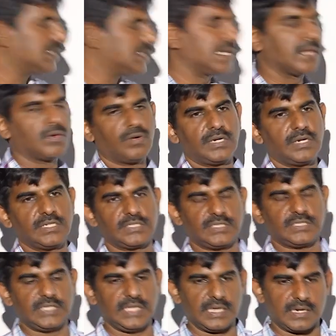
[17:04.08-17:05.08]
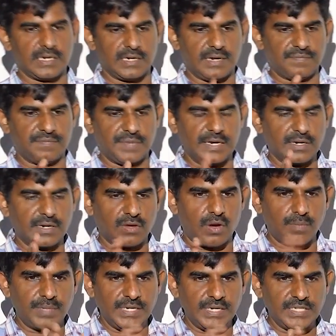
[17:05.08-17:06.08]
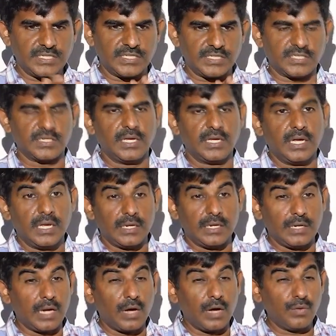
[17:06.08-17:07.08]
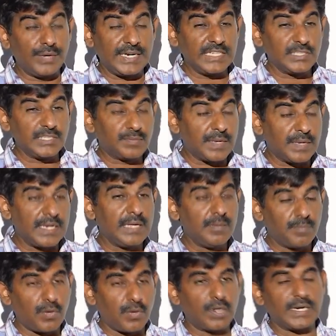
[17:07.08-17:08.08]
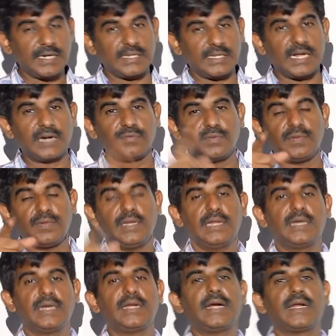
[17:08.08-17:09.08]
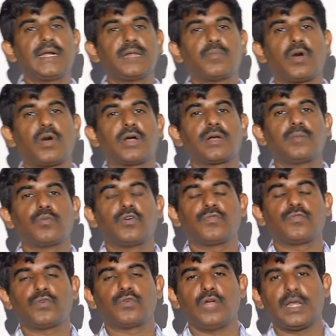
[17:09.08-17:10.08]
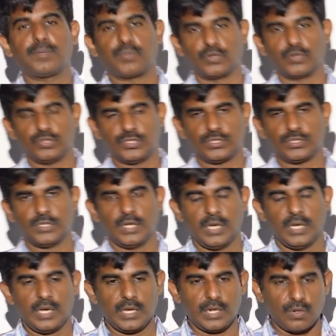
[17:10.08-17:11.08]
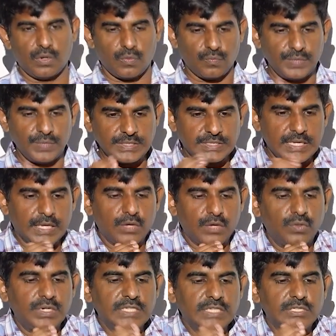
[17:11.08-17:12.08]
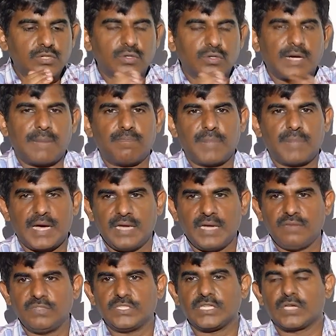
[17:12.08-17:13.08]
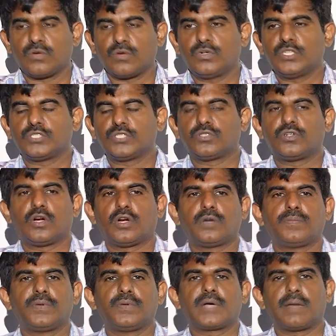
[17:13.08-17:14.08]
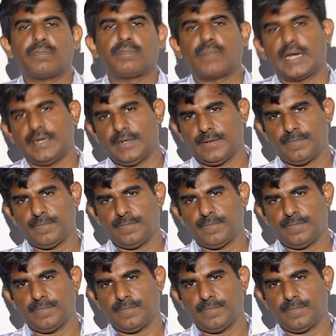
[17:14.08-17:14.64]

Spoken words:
securities. Here different combinations. Now, it is very important that we will learn under modern portfolio approach. Now, which securities to combine, which securities should not be combined.